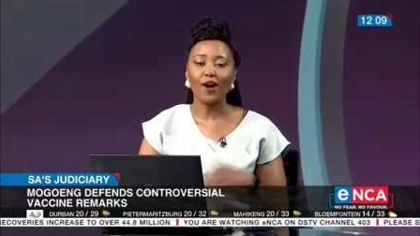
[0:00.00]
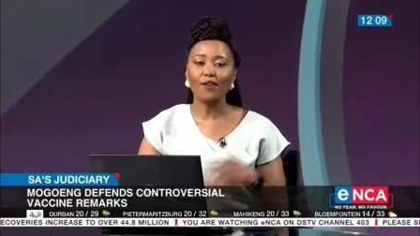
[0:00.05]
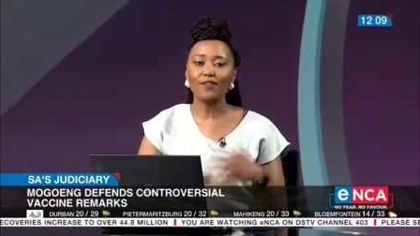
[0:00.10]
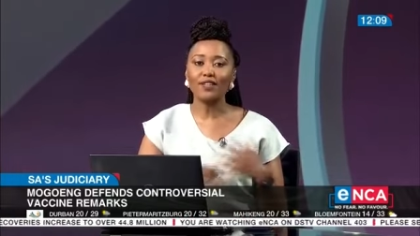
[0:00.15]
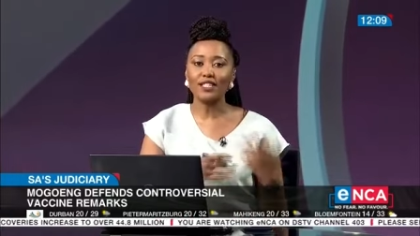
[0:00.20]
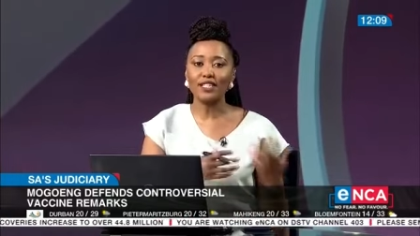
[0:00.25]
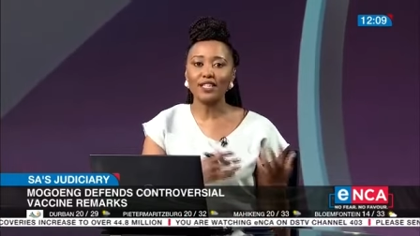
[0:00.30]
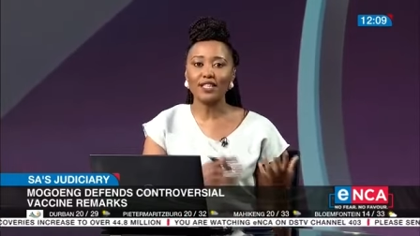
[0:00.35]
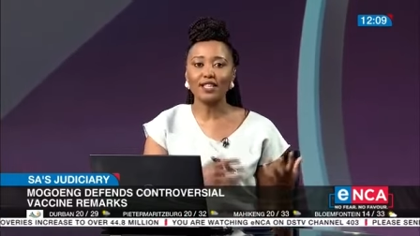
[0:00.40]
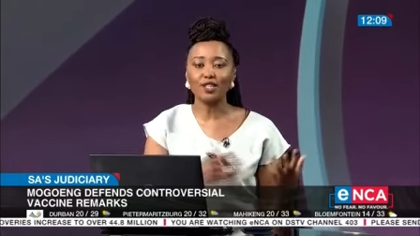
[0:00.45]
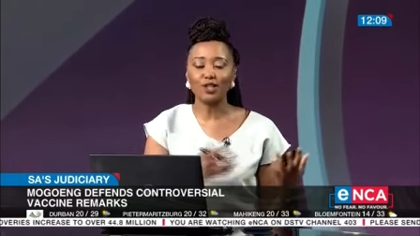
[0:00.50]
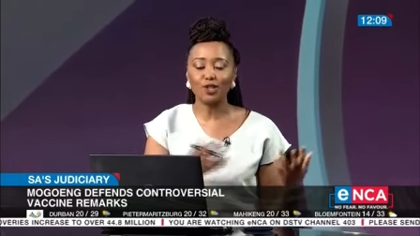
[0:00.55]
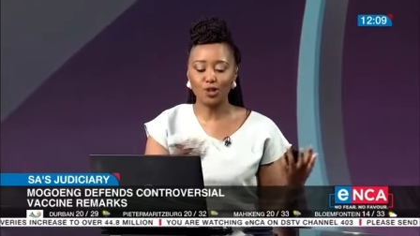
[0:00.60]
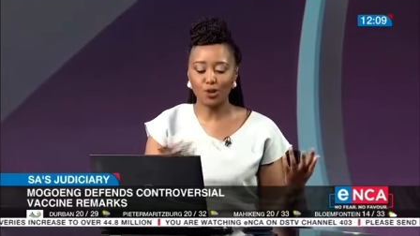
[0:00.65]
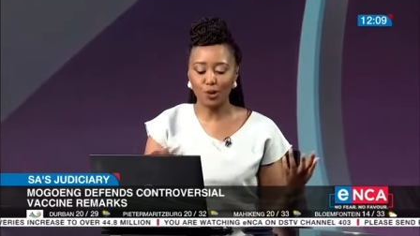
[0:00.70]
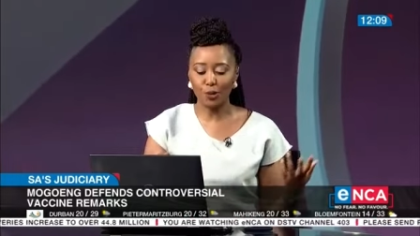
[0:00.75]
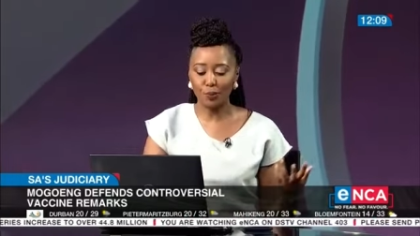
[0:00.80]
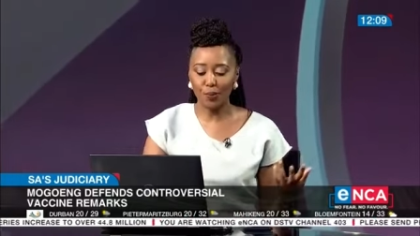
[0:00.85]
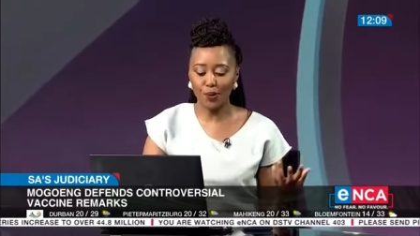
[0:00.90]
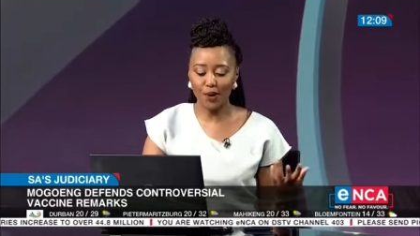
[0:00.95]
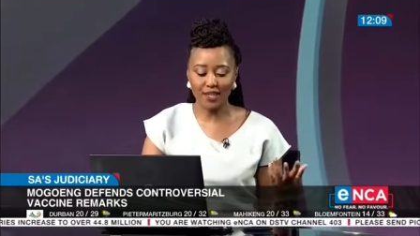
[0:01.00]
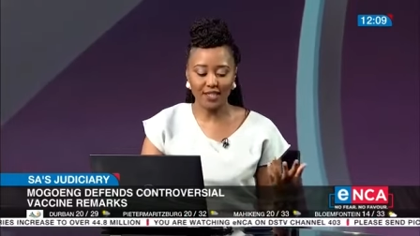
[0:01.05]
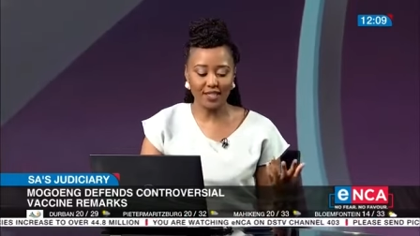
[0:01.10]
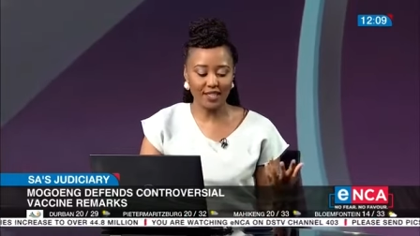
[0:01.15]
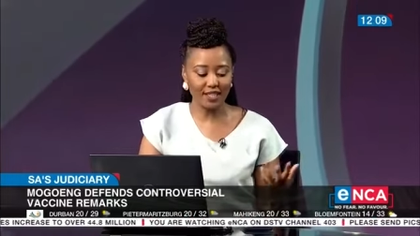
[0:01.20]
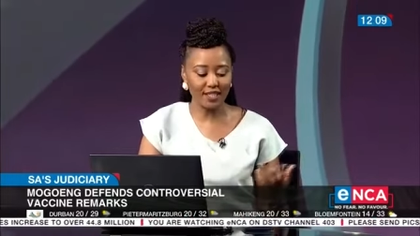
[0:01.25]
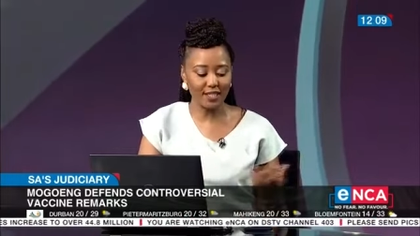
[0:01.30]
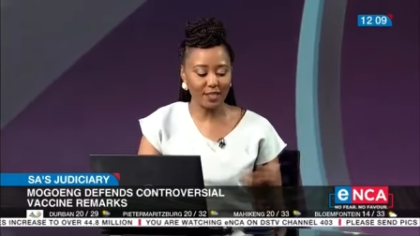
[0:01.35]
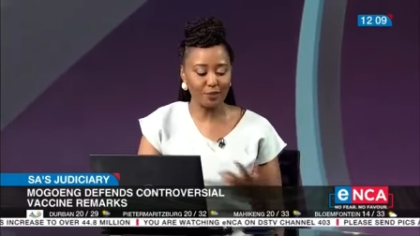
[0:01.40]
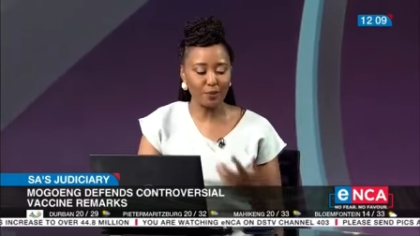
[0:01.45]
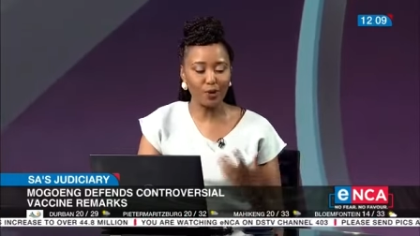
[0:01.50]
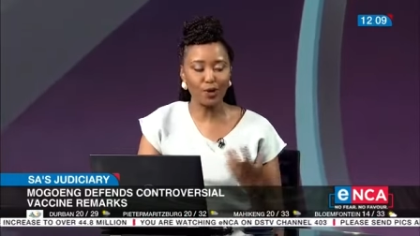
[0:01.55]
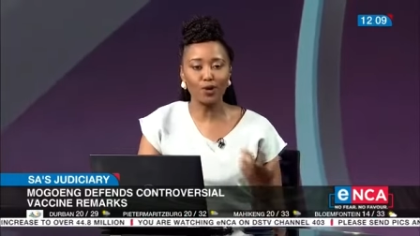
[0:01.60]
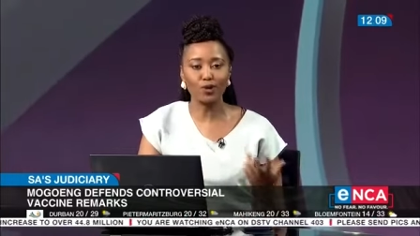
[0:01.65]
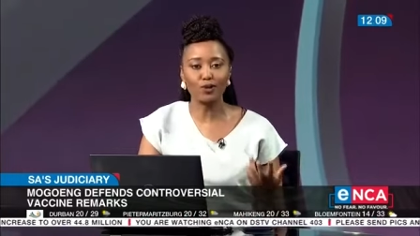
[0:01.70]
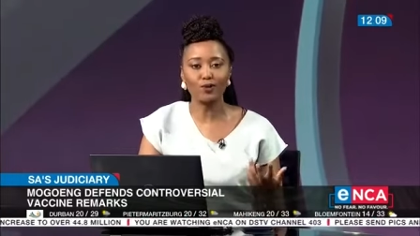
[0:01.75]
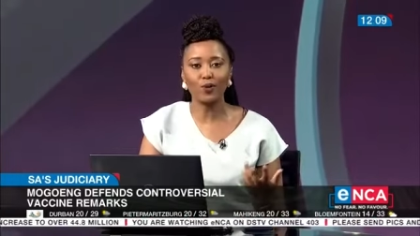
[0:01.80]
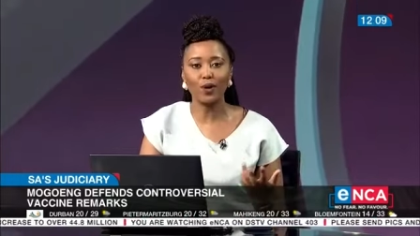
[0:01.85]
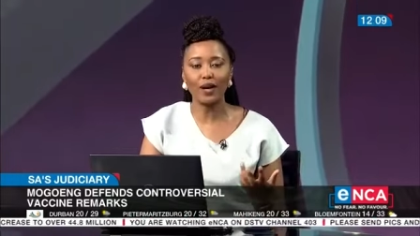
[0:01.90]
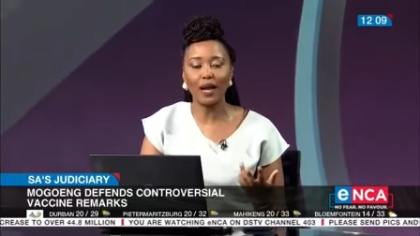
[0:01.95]
Obviously, this took precedence
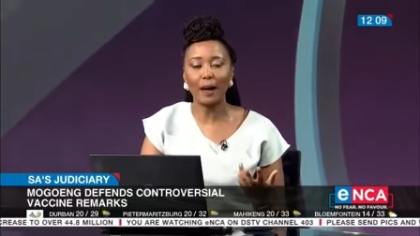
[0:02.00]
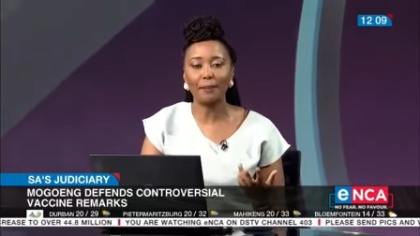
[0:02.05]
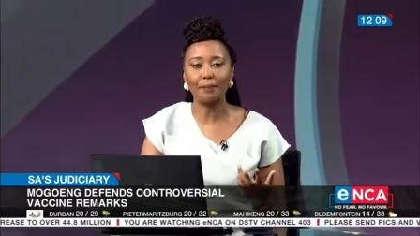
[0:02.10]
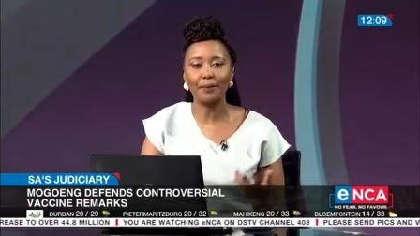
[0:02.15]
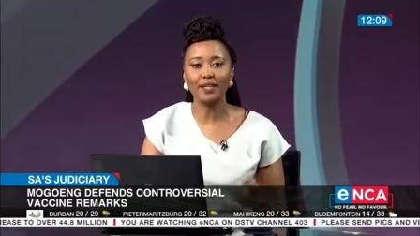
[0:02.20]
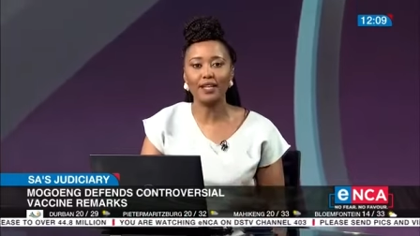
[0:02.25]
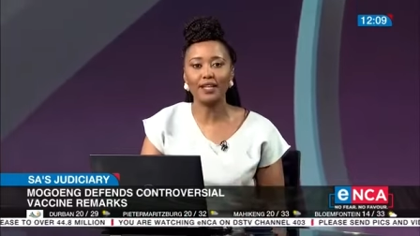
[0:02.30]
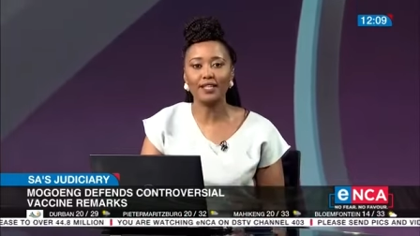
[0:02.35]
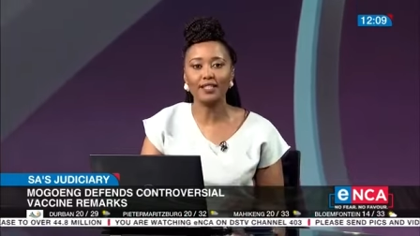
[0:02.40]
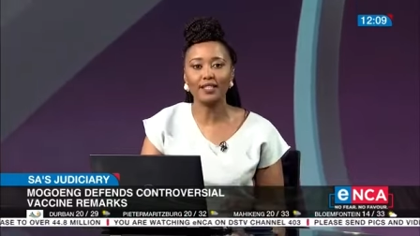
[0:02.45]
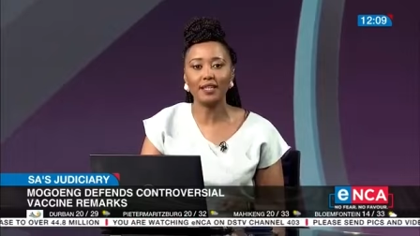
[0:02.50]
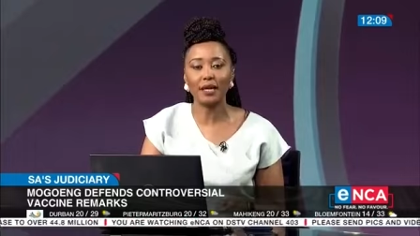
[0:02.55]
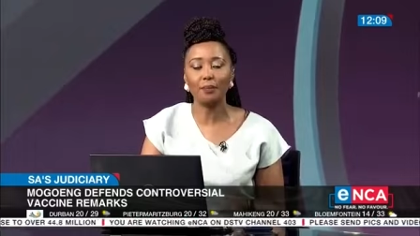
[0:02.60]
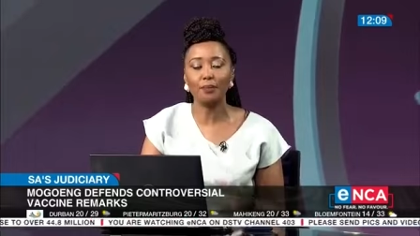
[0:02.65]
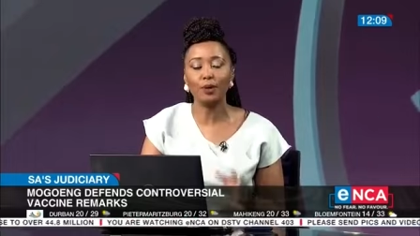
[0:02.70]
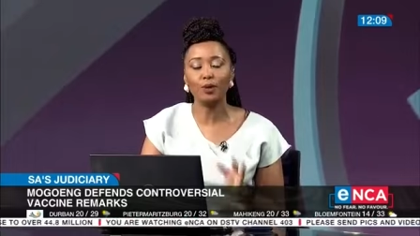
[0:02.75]
because of what happened yesterday.